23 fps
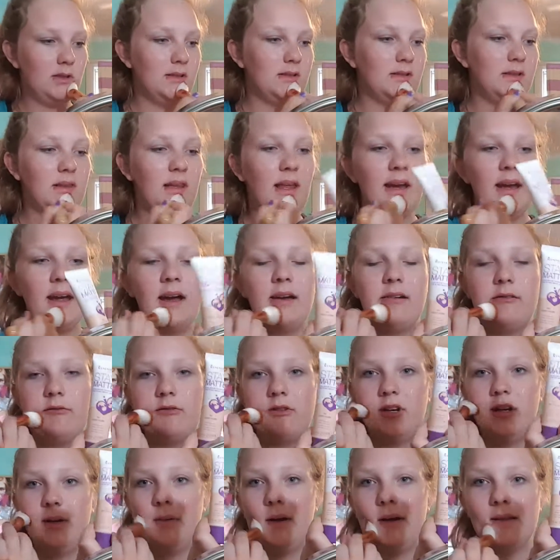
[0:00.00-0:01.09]
is Light
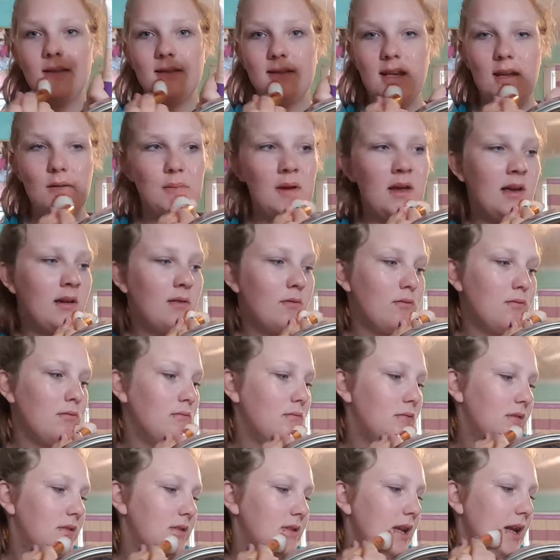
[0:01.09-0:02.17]
Ivory by Stay Matte
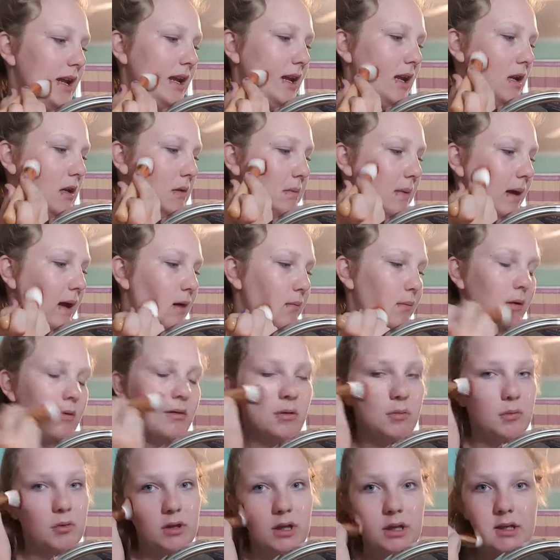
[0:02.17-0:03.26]
by
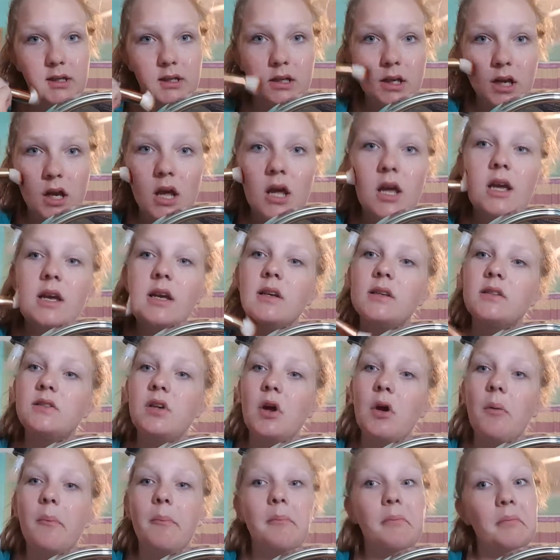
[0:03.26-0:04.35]
Rimmel London.
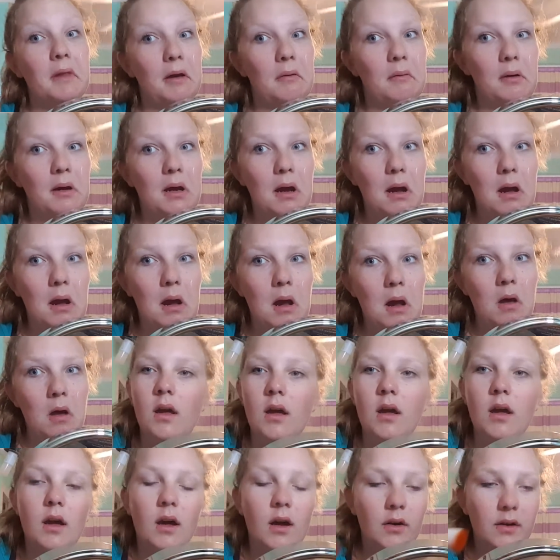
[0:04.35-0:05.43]
So there we go.
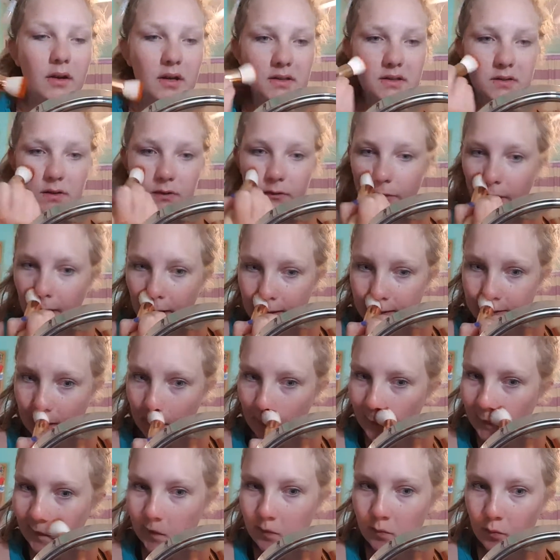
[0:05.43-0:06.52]
Okay, so as far as that
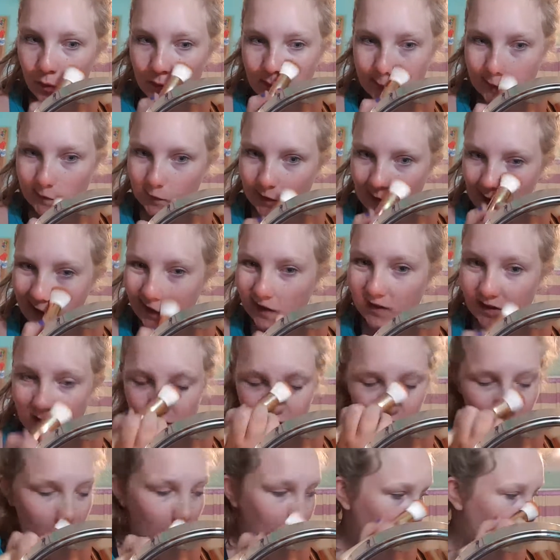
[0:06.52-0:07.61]
one on
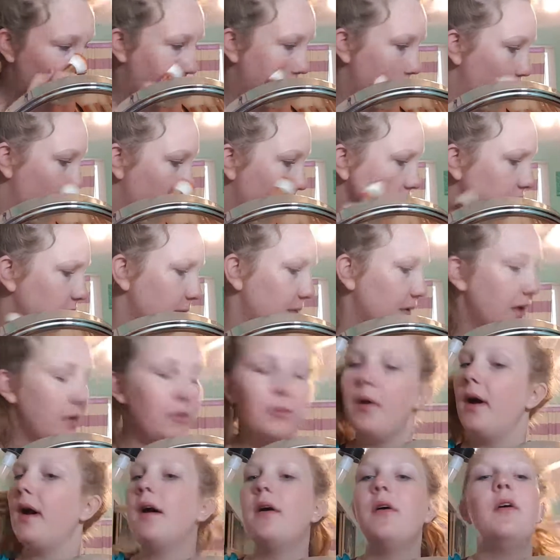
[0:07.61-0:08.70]
moisturizer, it worked pretty
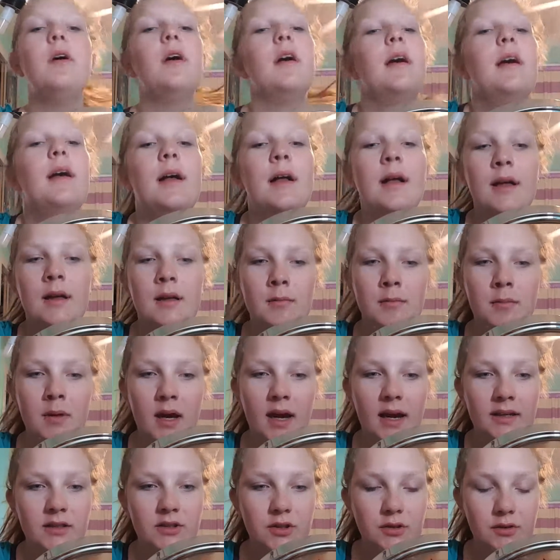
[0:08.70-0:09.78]
well.
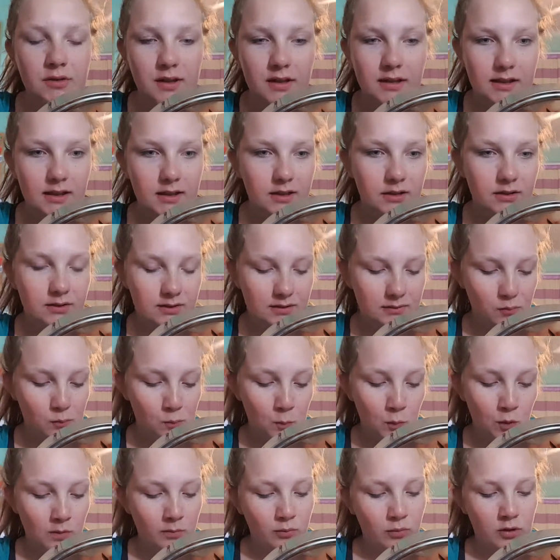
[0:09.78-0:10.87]
I do think it used
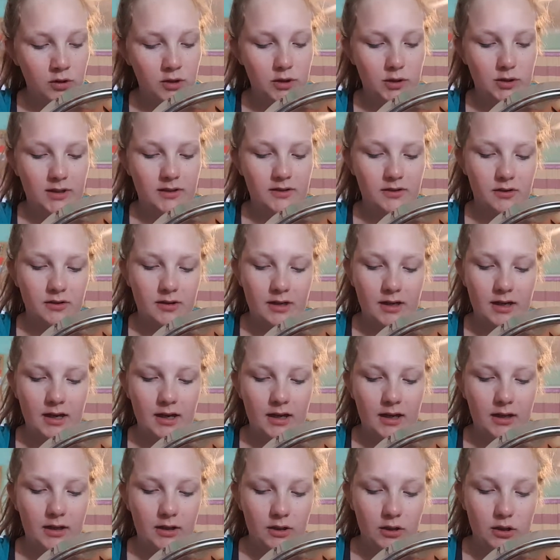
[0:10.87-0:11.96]
more moisturizer than
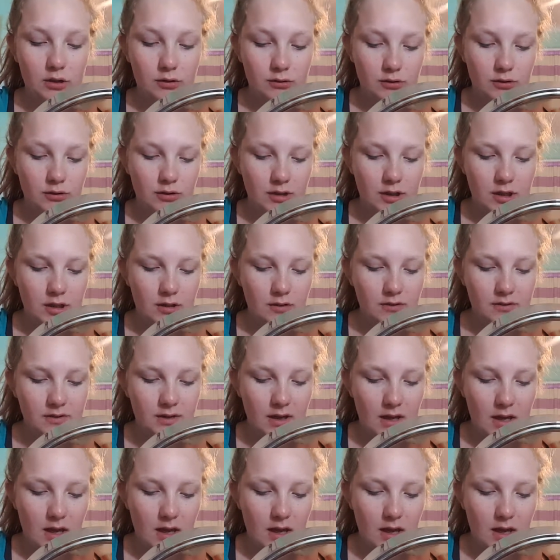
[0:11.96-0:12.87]
I usually use,